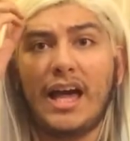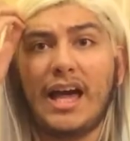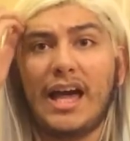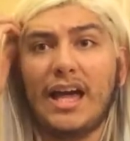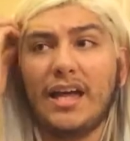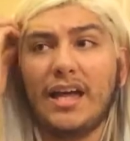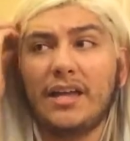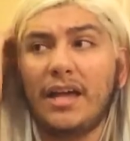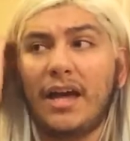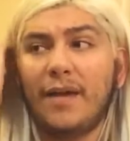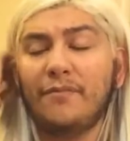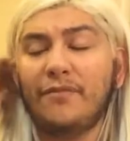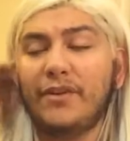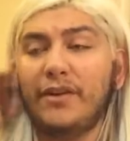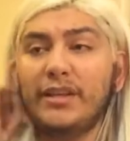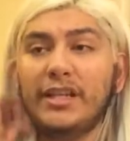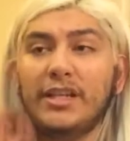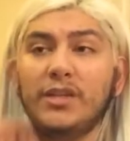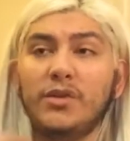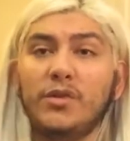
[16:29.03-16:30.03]
I'm
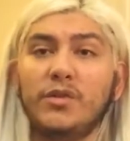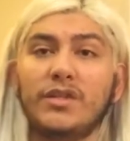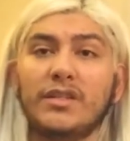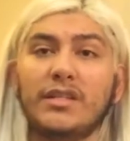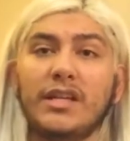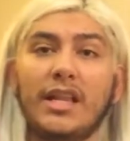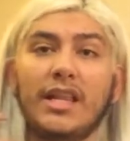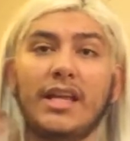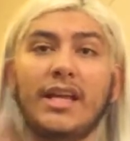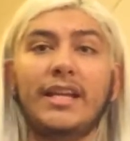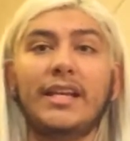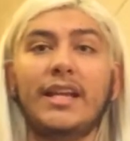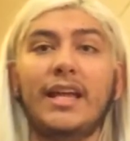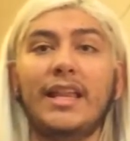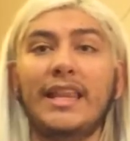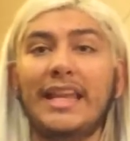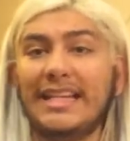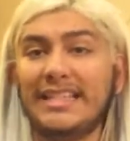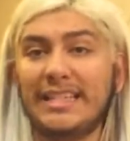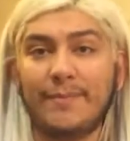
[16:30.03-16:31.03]
fairly new to Zala. And
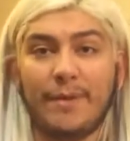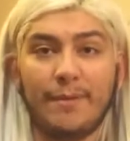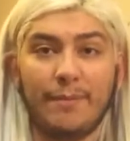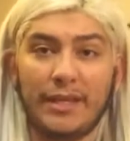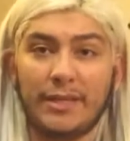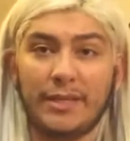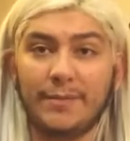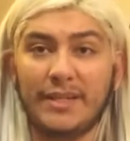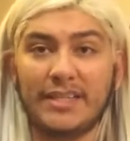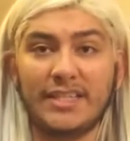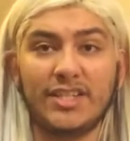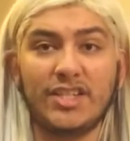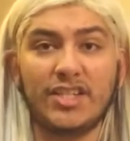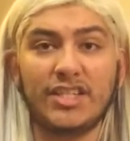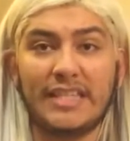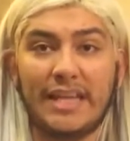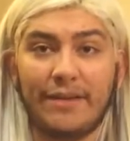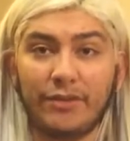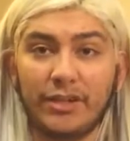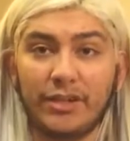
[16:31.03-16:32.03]
like I said, my Bellamy extension
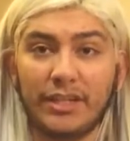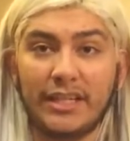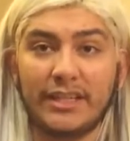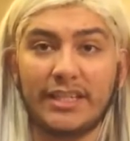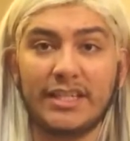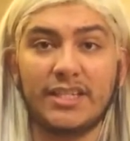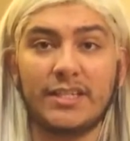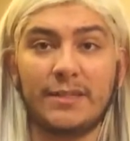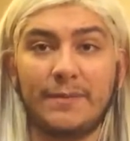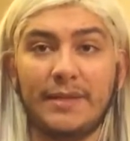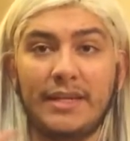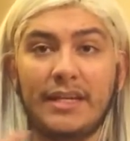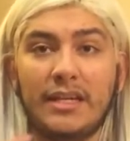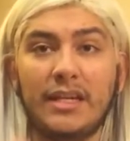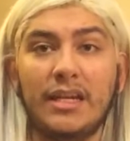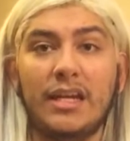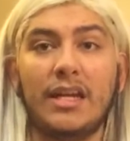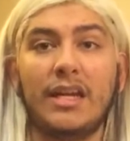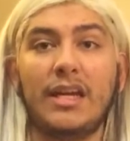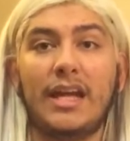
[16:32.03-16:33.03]
has never done this to
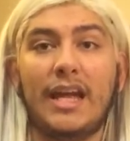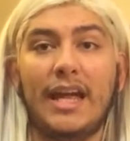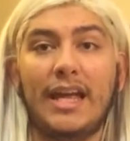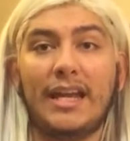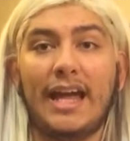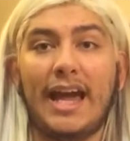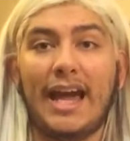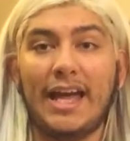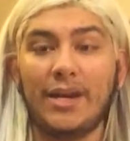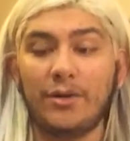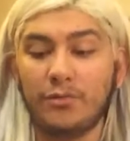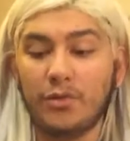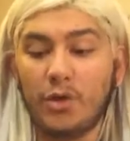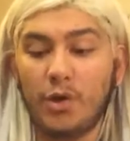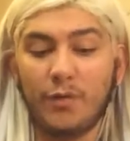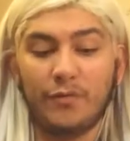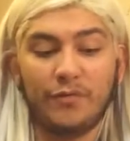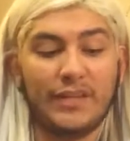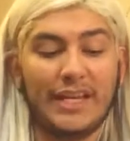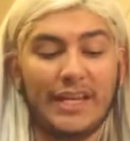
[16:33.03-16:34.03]
me. And I don't
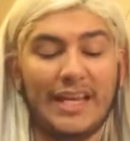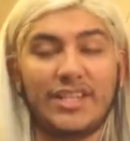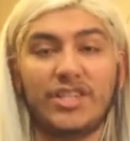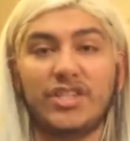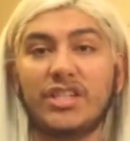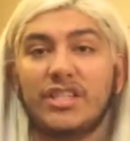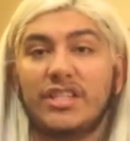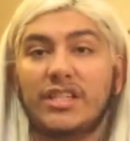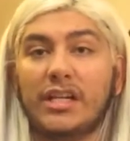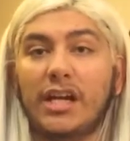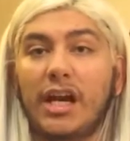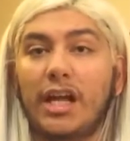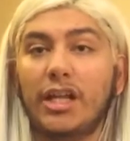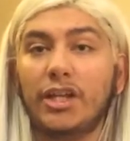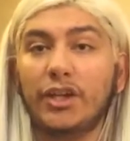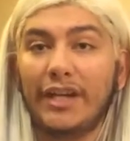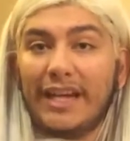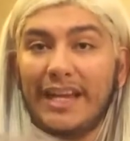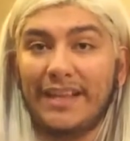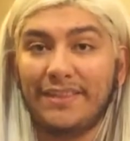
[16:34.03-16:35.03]
know if it's just a
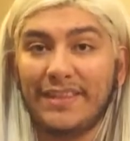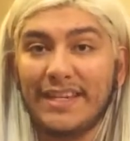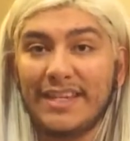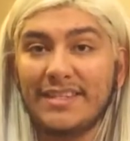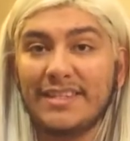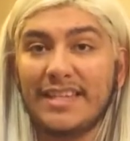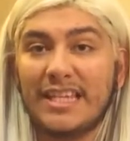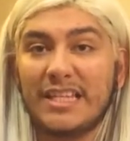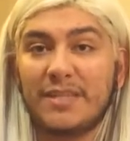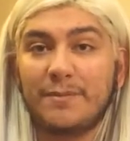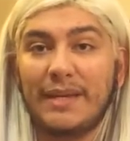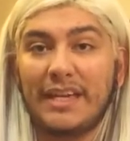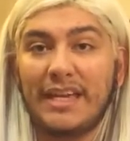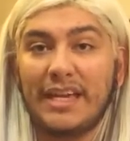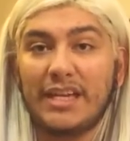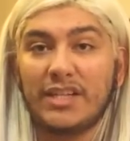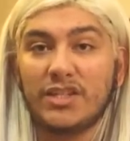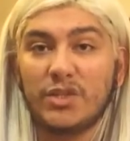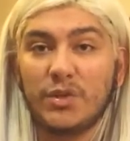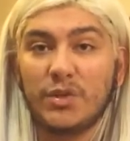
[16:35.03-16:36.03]
color in this that's
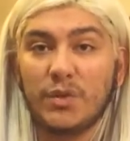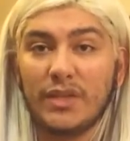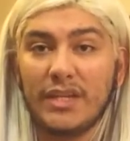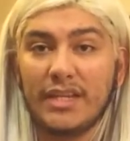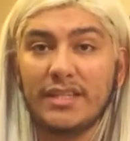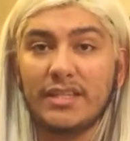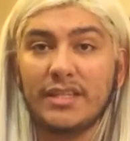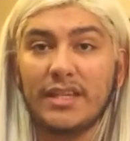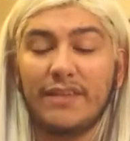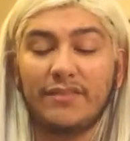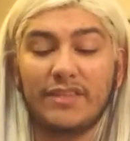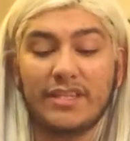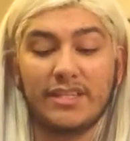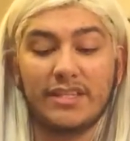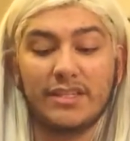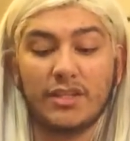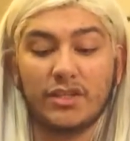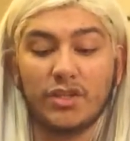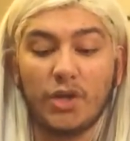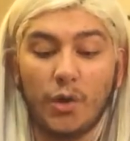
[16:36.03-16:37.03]
making it do this. If this
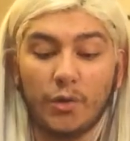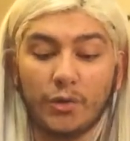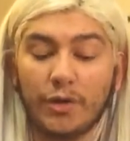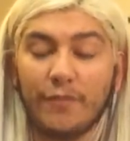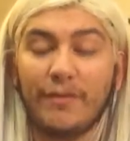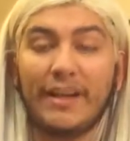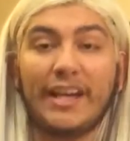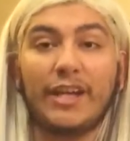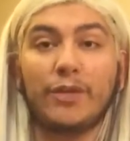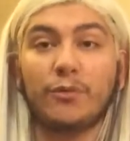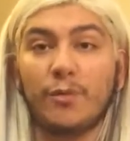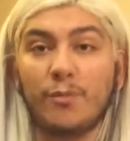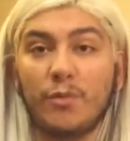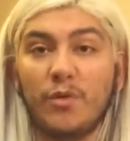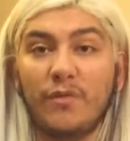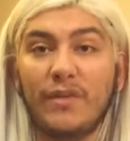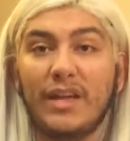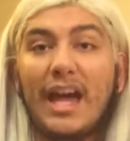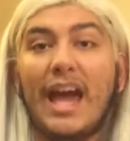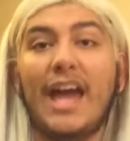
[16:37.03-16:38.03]
is a toner, if I could
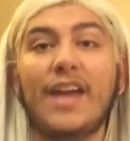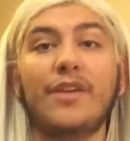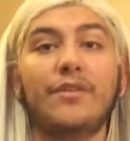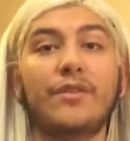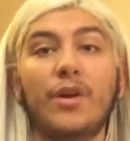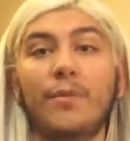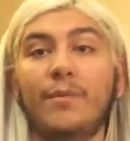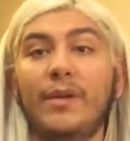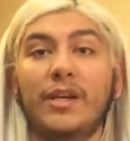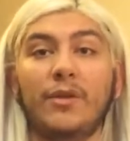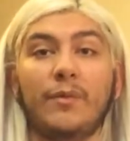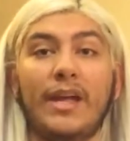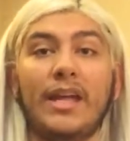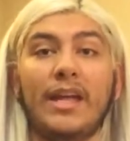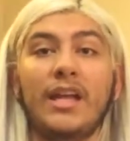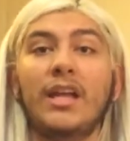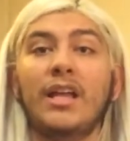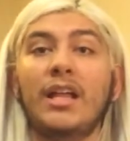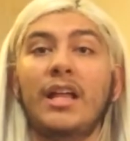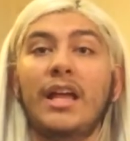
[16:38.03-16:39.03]
remove it. I don't know. But anyway,
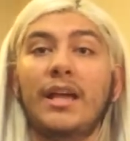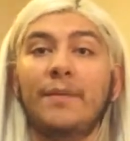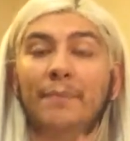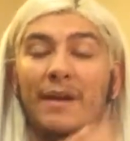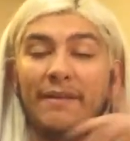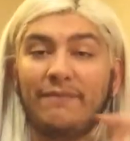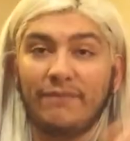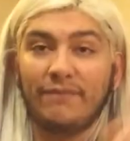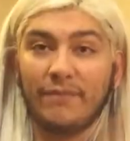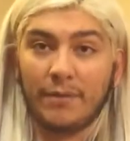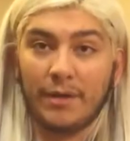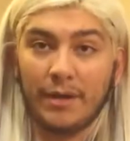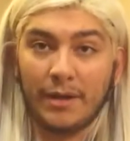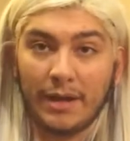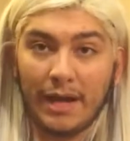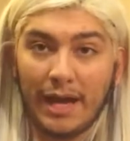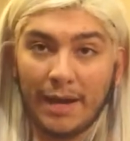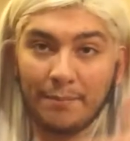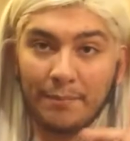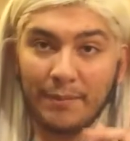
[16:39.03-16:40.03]

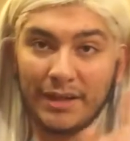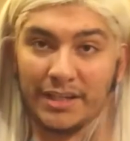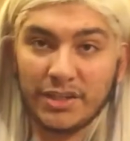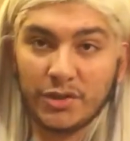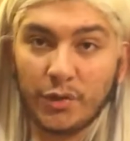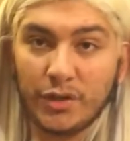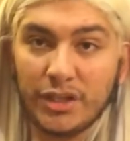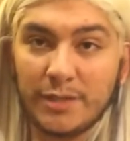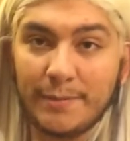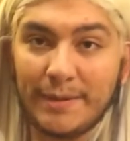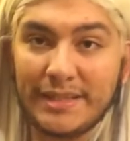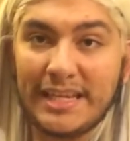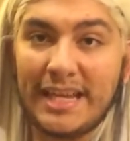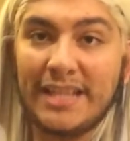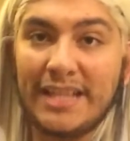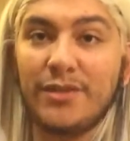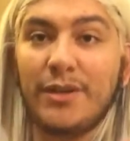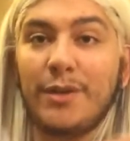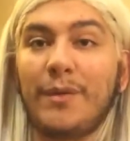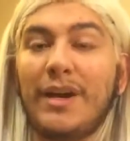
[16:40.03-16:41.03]
my story is about to
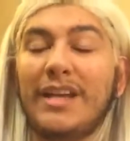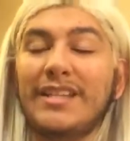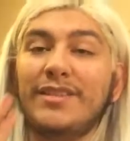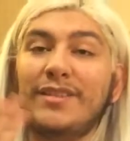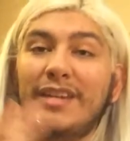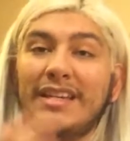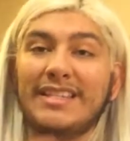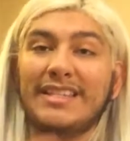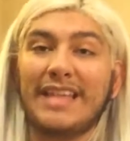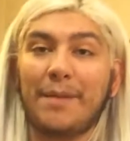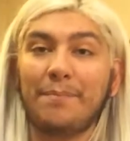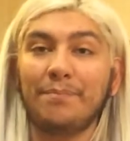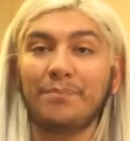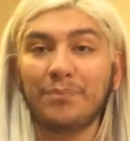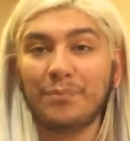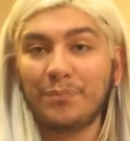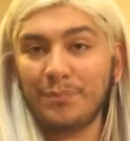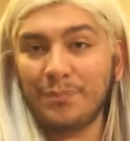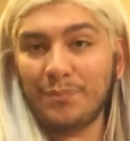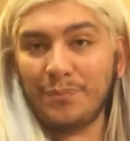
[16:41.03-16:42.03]
end. So anyway, until next time.
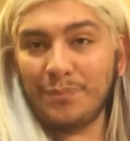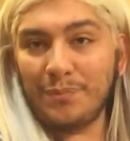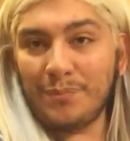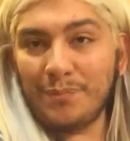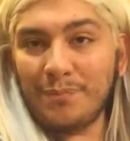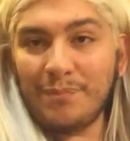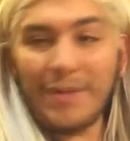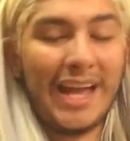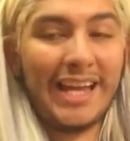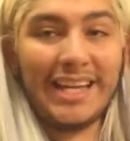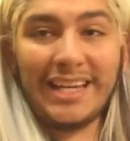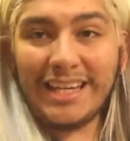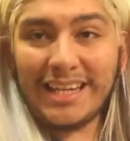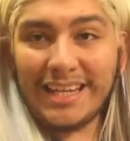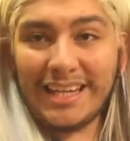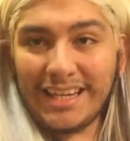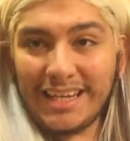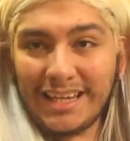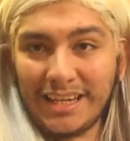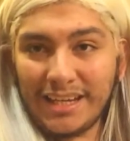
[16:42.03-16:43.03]

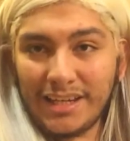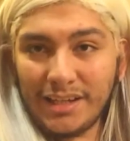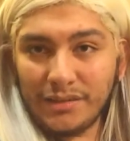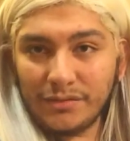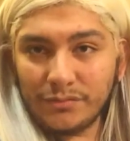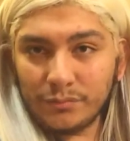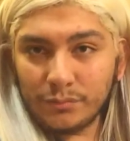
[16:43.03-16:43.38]
Bye.